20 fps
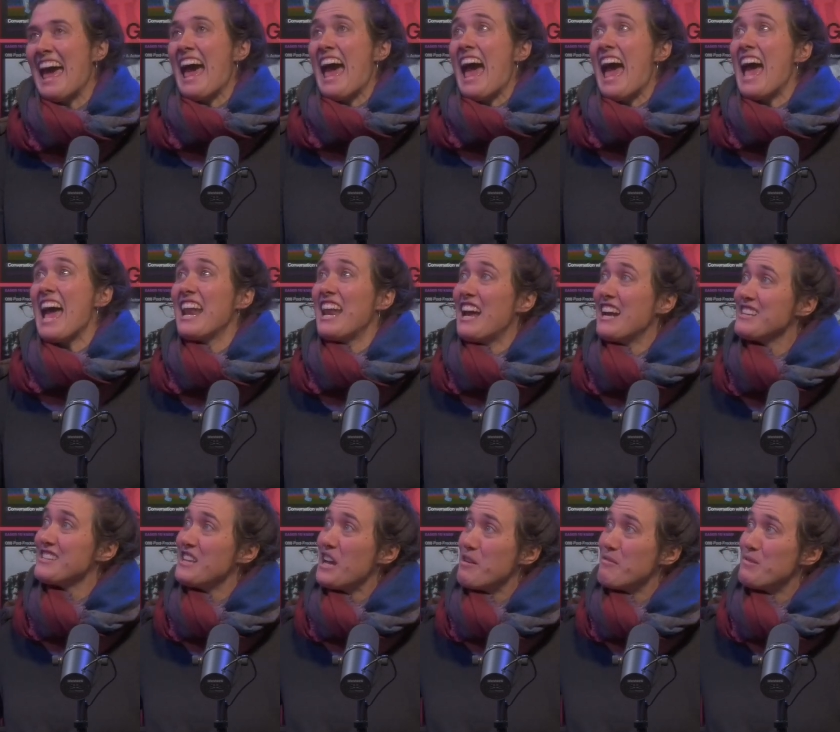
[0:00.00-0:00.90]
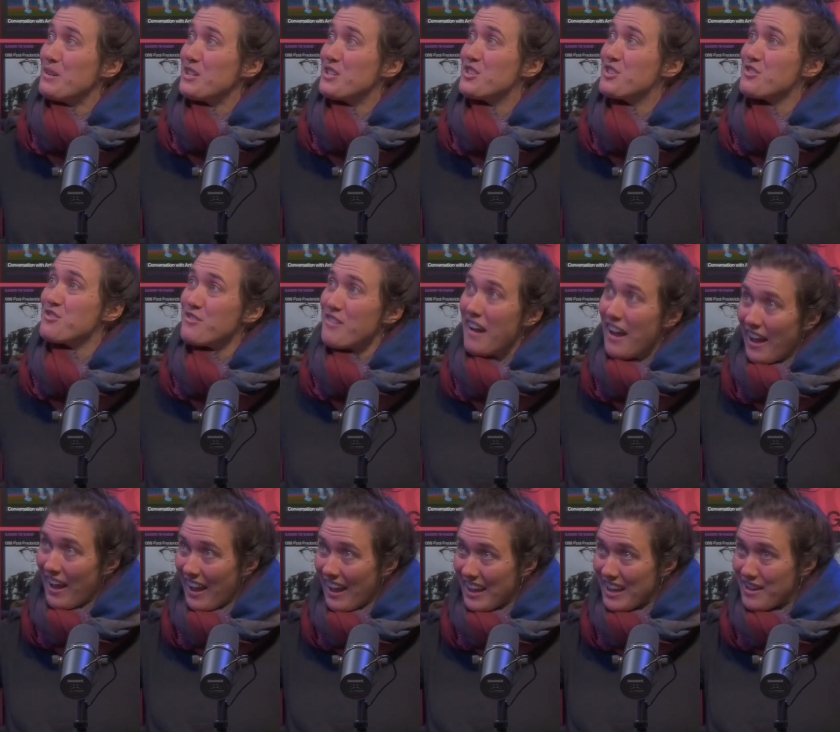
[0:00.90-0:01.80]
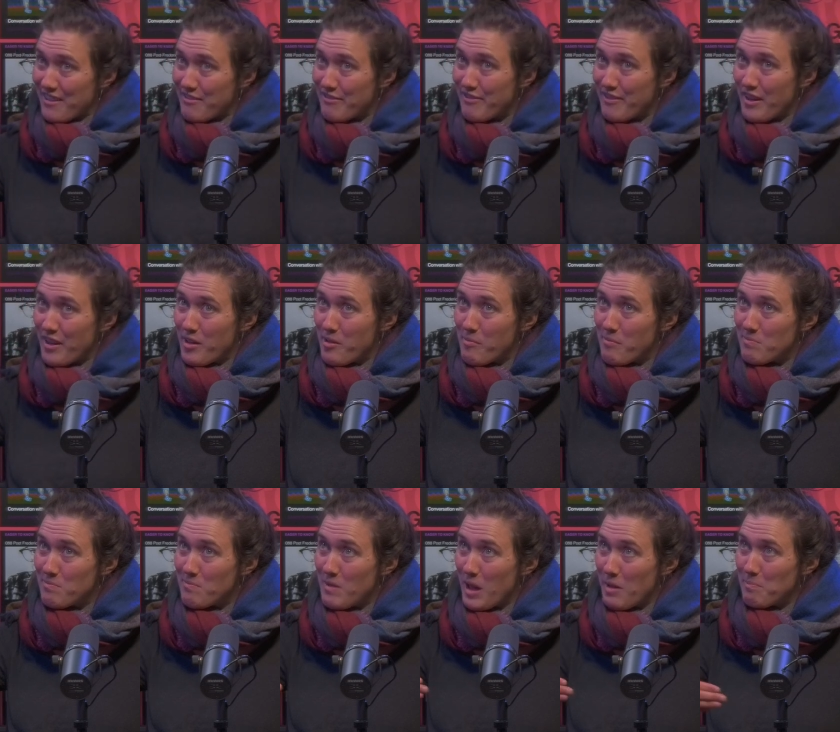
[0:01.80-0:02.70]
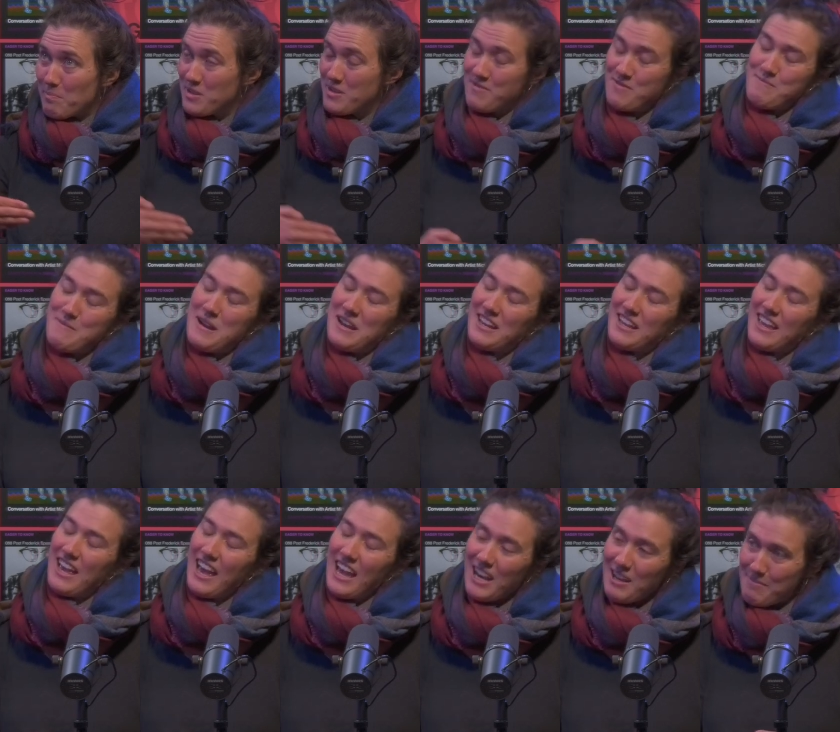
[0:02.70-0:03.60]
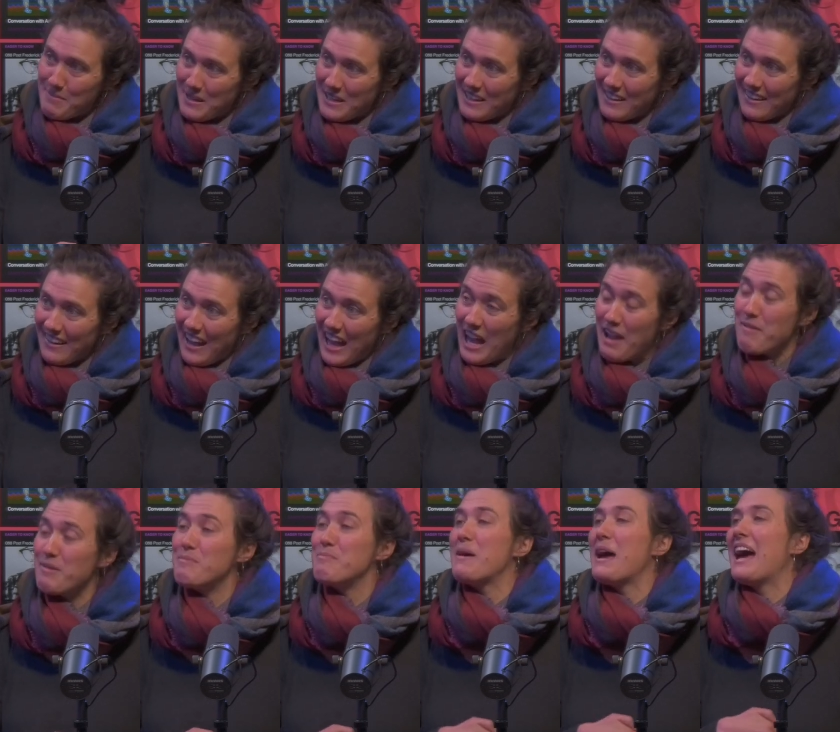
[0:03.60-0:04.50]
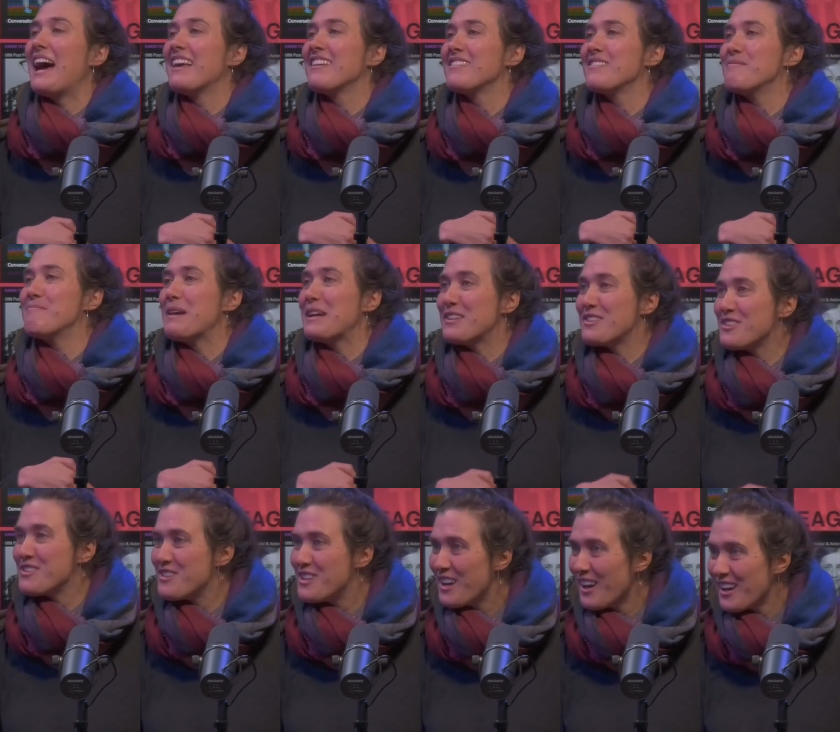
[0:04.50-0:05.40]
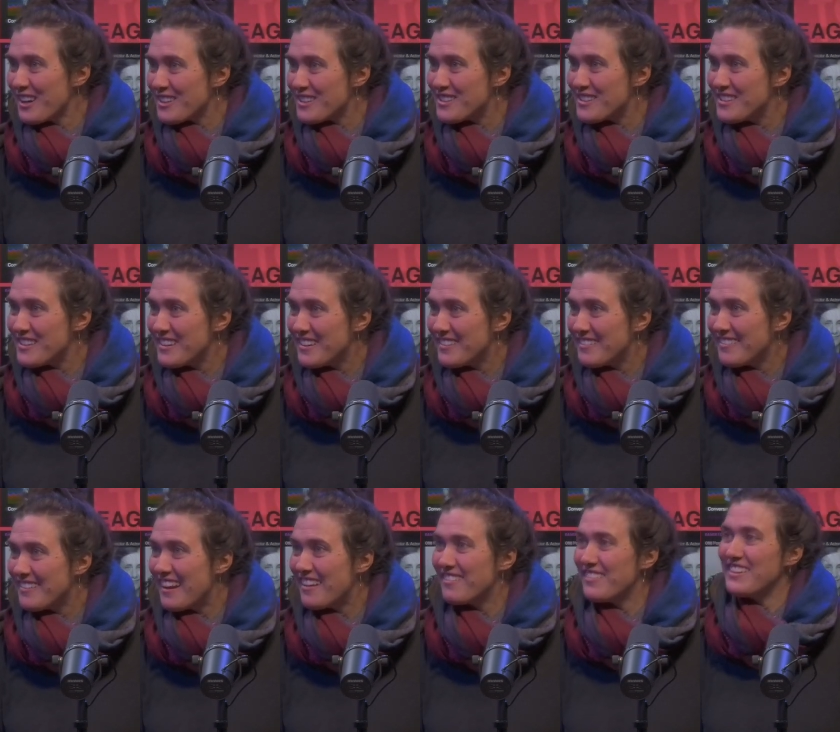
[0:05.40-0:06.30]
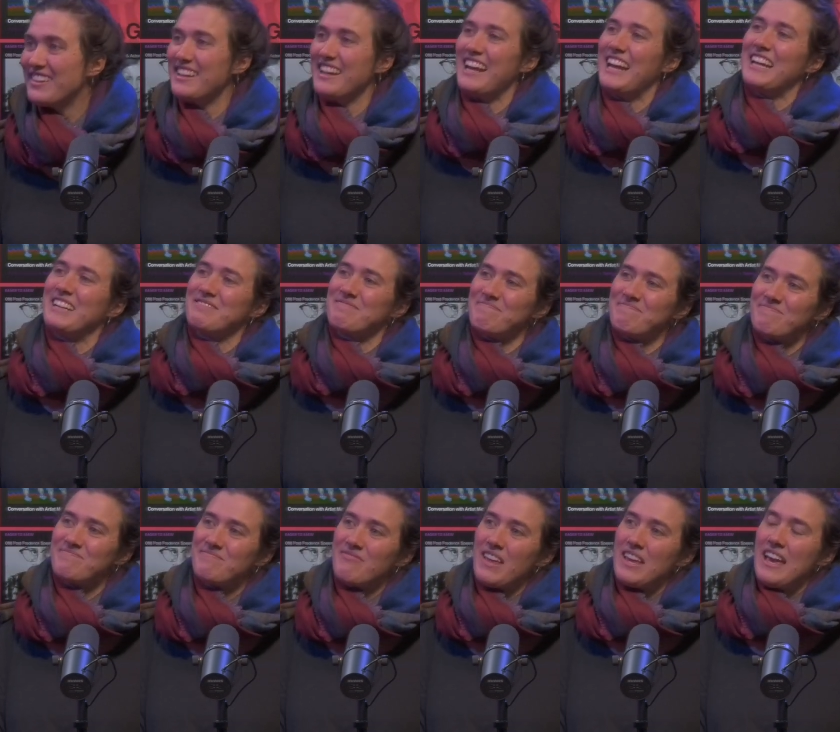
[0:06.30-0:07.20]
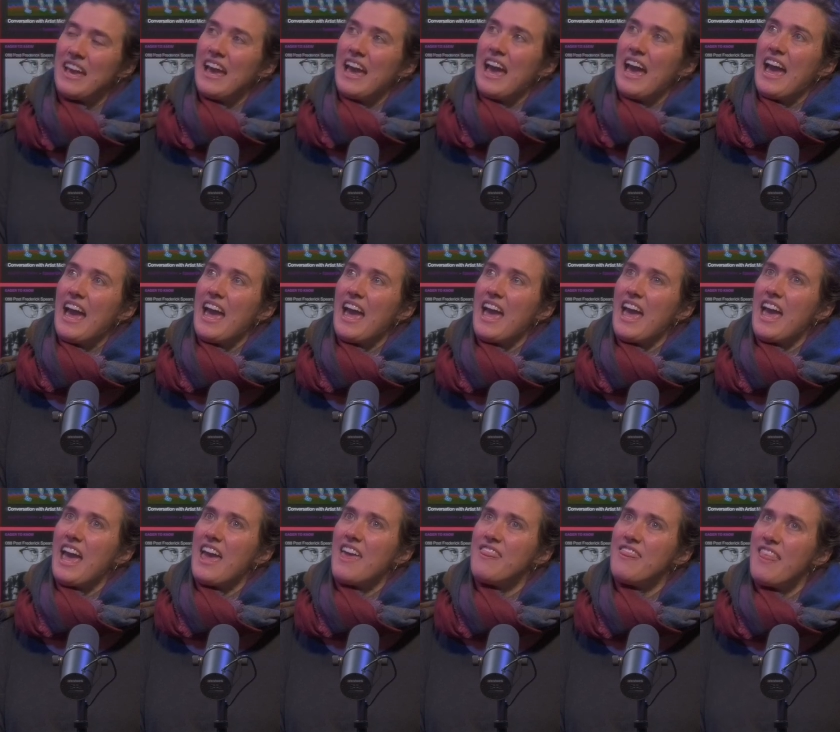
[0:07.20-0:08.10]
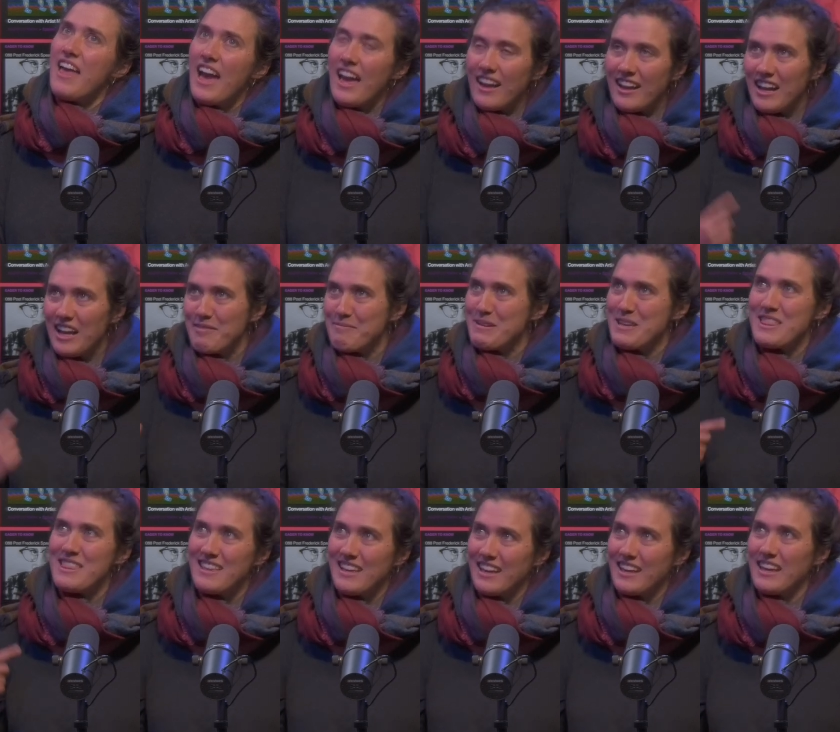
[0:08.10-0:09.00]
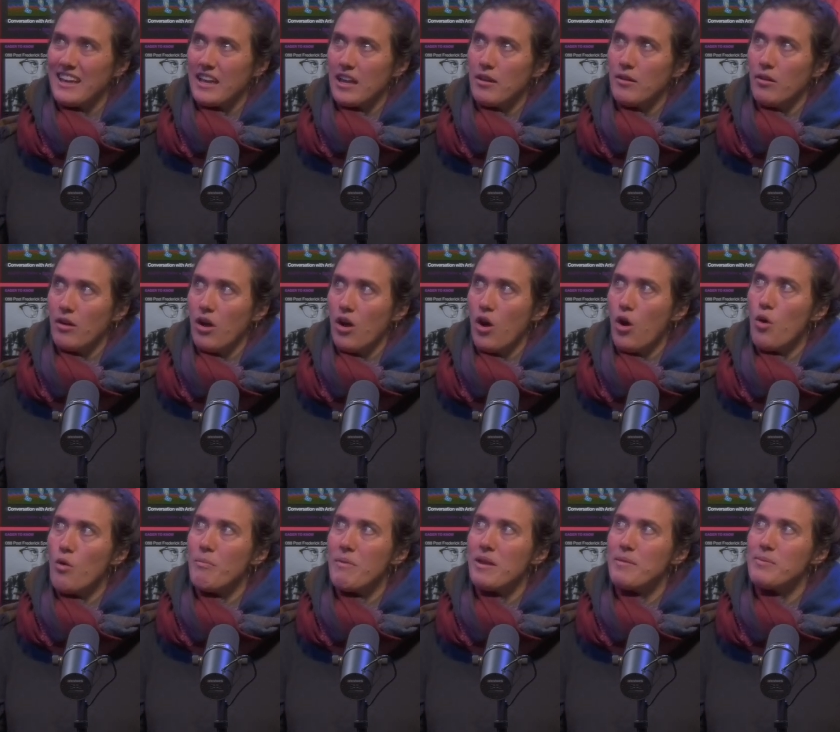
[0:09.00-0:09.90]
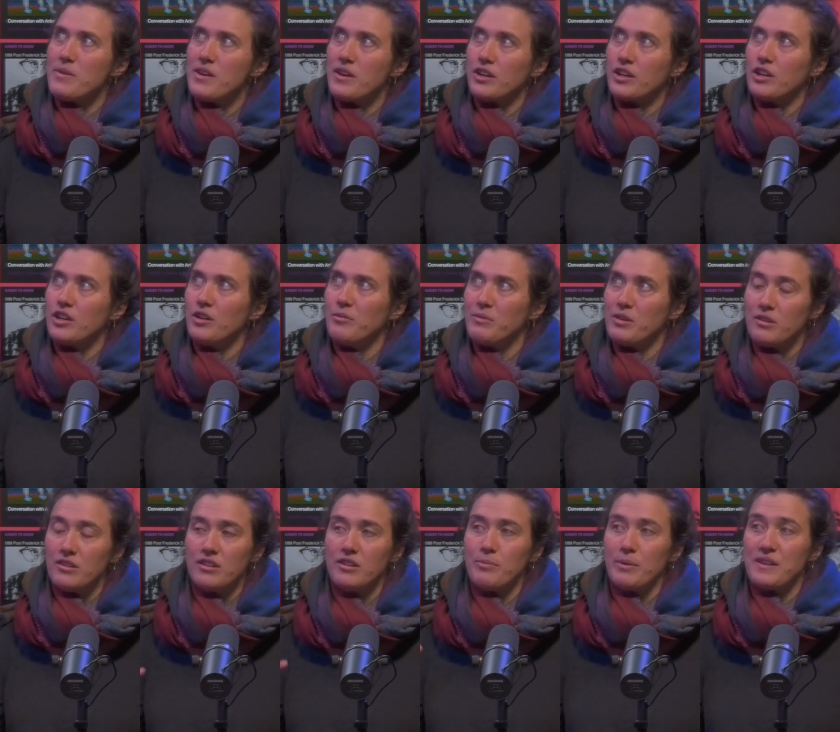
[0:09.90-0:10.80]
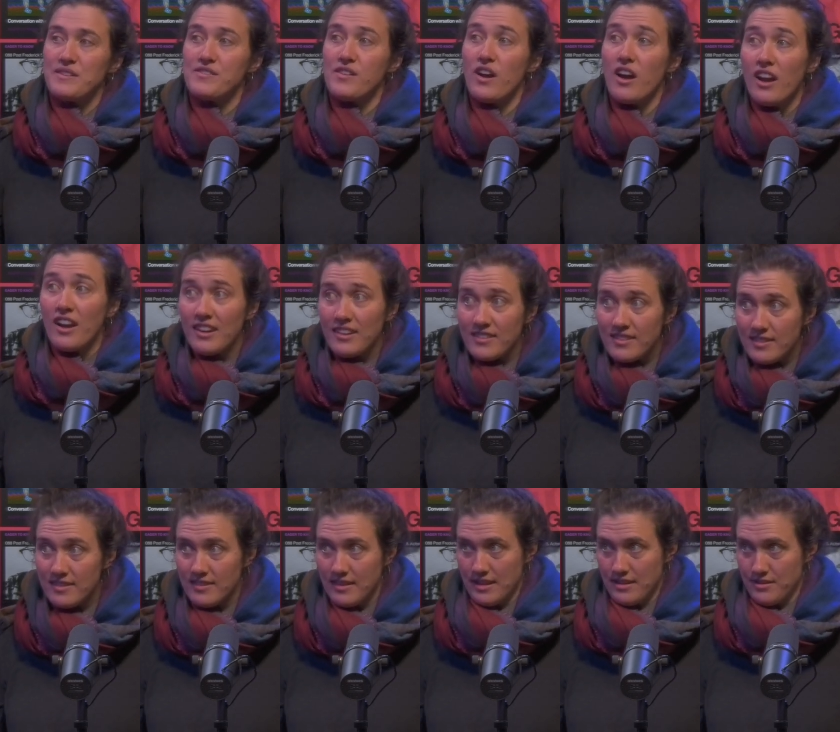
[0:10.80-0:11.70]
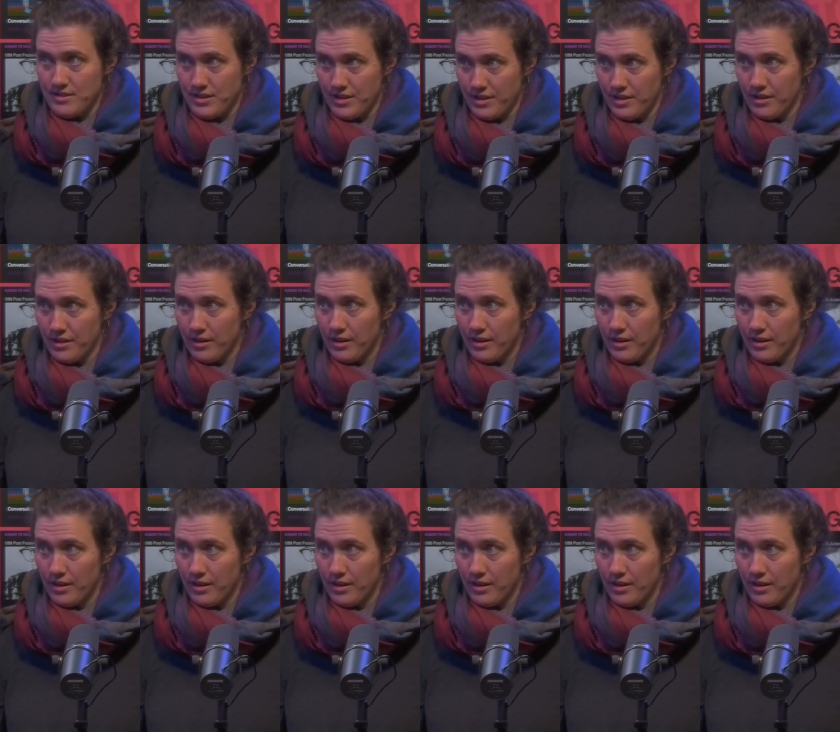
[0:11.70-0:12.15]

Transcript: And as I would drive up to Vermont Academy, I would pass Main Street Arts mm. every day. Mm. And that got me thinking oh, oh maybe a community based arts center